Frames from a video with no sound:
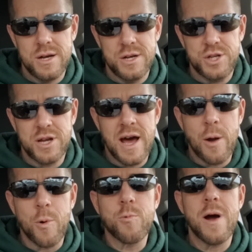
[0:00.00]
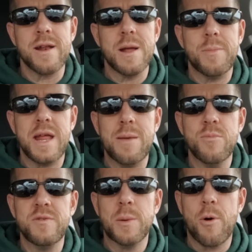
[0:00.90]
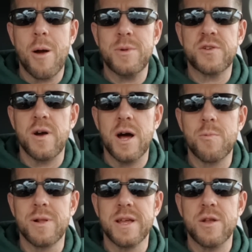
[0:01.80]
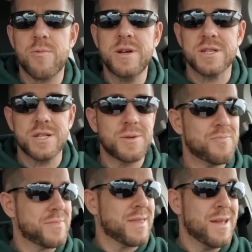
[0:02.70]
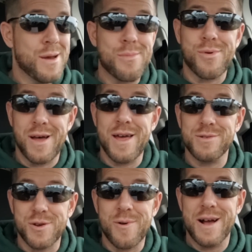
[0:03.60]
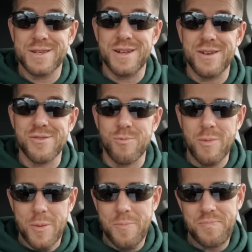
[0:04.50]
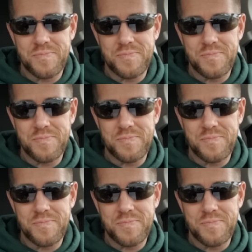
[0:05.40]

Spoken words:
She kind of regretted it, but he moved departments for unrelated reasons. Probably he was harassing another woman.